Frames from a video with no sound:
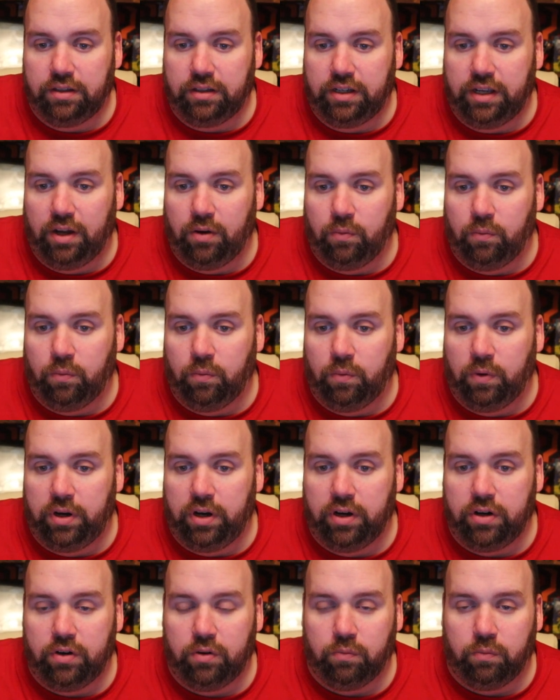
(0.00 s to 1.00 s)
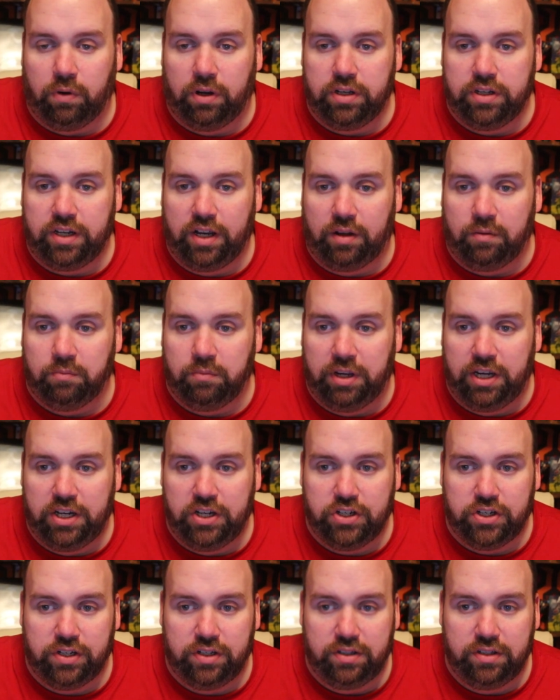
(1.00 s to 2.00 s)
You got 101
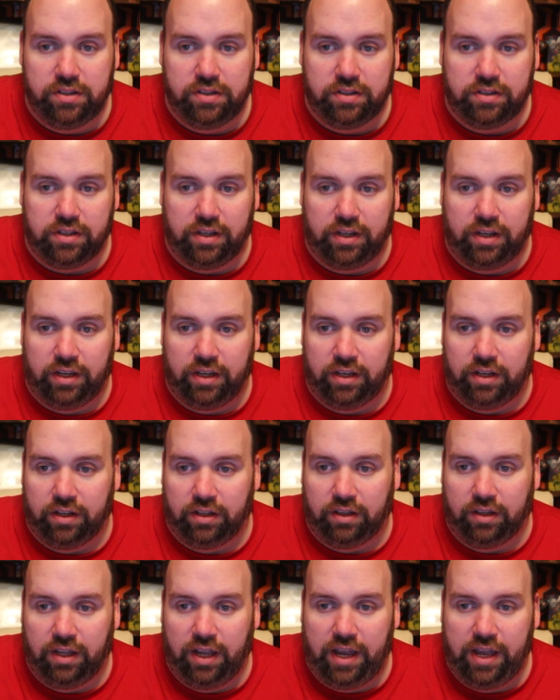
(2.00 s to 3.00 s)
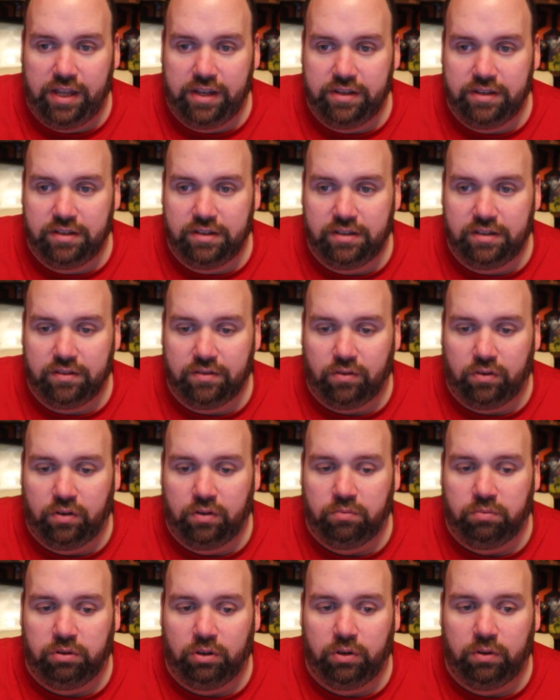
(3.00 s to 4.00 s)
Dalmatians and Aladdin
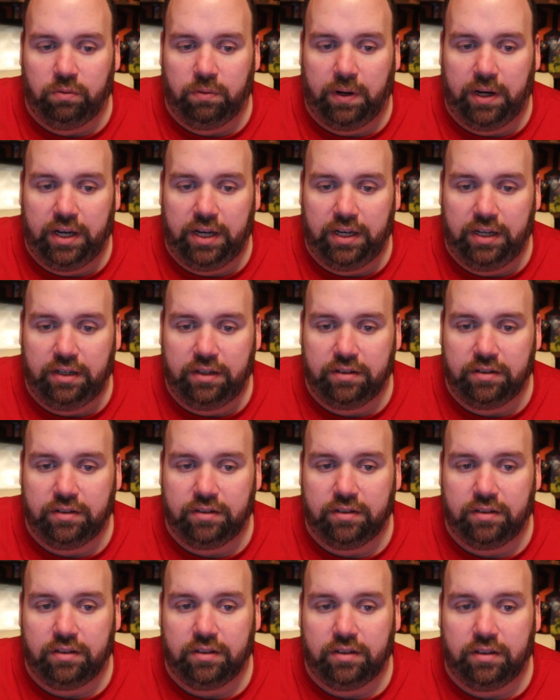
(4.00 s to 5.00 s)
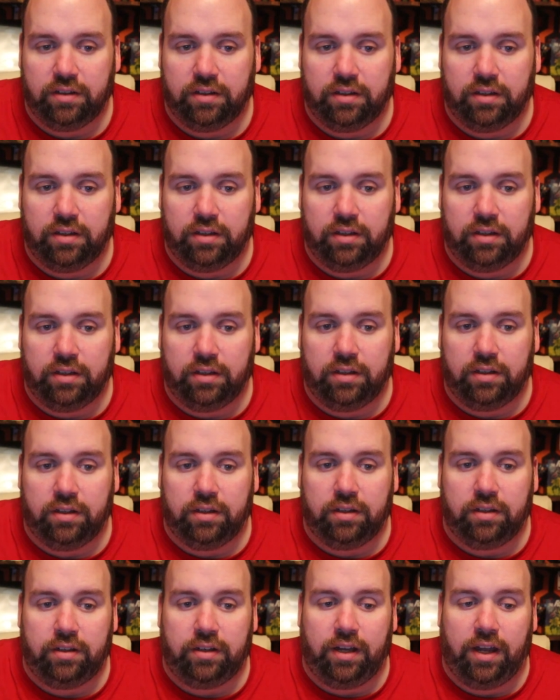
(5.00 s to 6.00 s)
on Blu-ray.
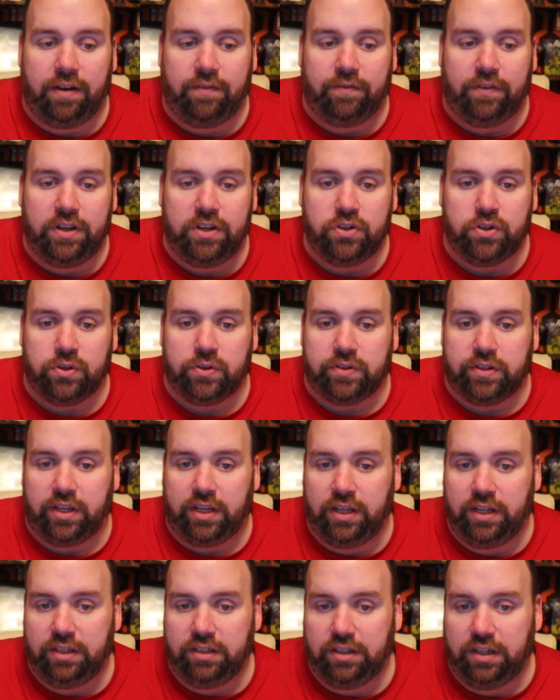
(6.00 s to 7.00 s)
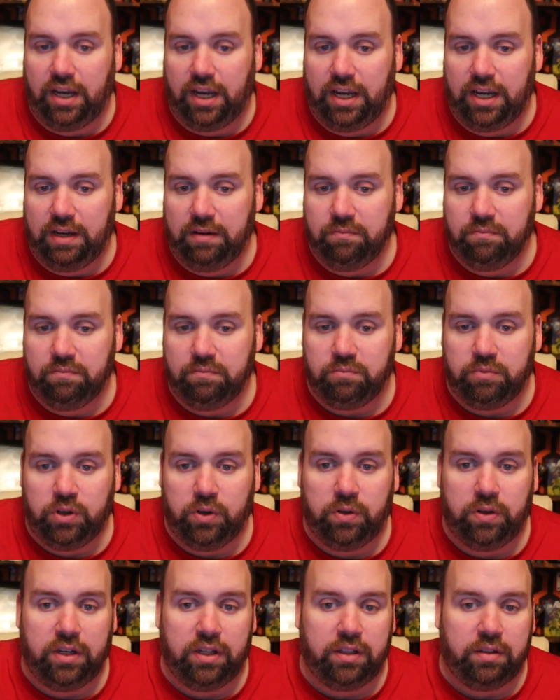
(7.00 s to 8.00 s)
You got Avengers Endgame, Beauty